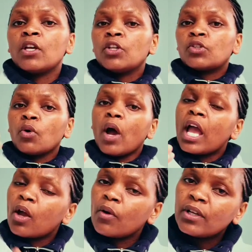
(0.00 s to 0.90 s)
So I
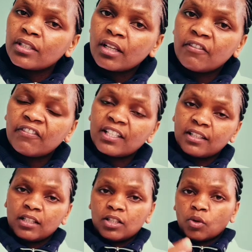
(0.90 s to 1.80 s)
always
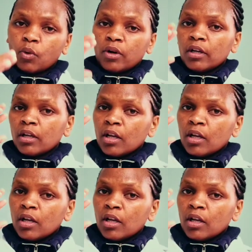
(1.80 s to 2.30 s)
emphasize on